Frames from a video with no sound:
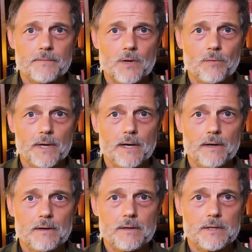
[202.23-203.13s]

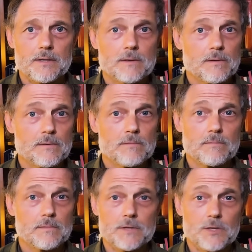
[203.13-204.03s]
where
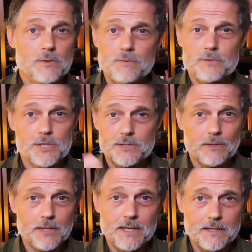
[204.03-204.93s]
you just
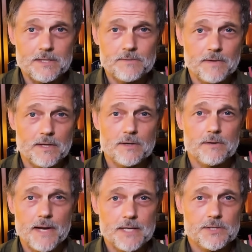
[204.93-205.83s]
looking at this video,
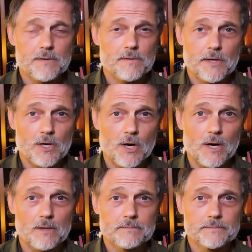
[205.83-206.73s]
you're answering the
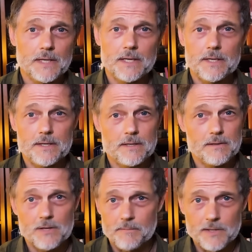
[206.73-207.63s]
call,
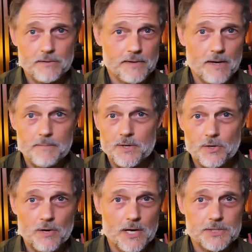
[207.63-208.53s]
and coming to therapy, you're
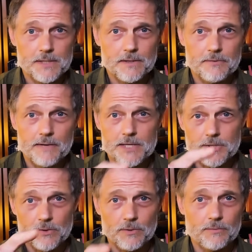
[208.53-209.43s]
crossing the
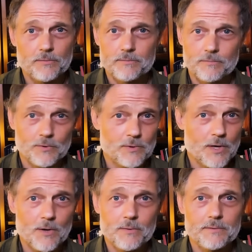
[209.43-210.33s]
threshold. And we'll
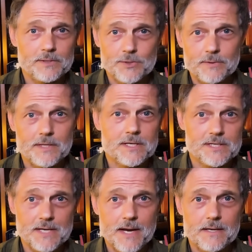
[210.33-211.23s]
go do the
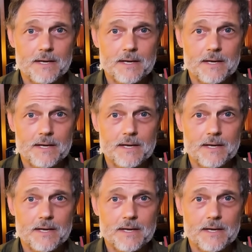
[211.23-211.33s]
descent,